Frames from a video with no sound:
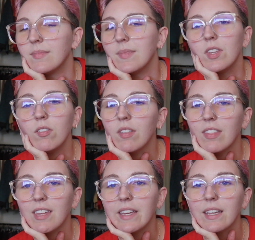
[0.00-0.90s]
Do the
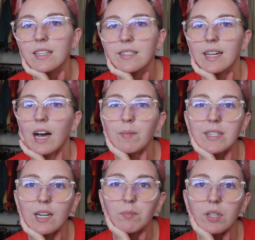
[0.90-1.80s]
things, comment
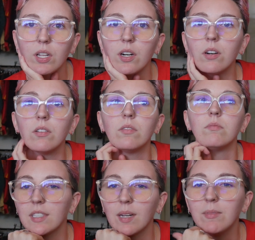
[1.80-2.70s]
down below.
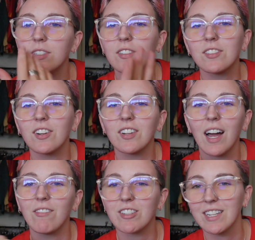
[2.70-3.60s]
Someone start a
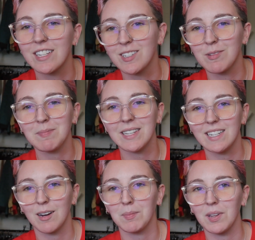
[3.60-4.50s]
conversation with me
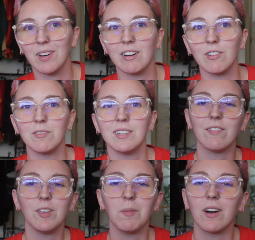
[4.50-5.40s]
down below.
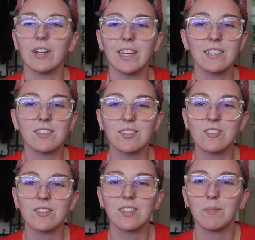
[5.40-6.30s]
If you want to
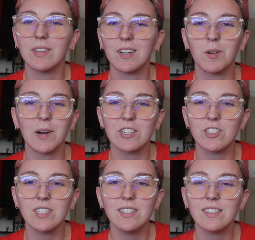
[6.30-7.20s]
answer some of the
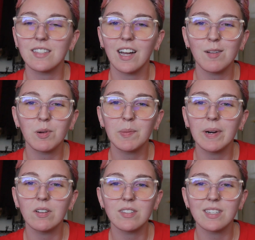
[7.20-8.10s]
questions I
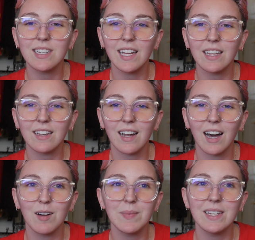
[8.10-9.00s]
proposed today in the
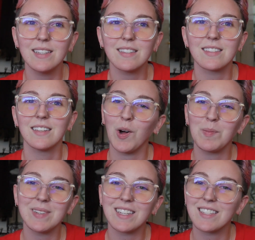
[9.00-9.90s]
comments,
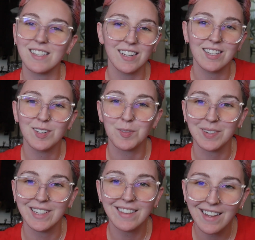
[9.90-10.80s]
I'll be excited to
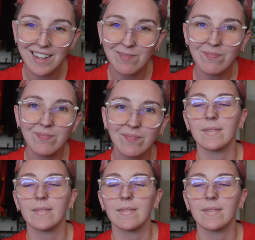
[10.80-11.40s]
read them.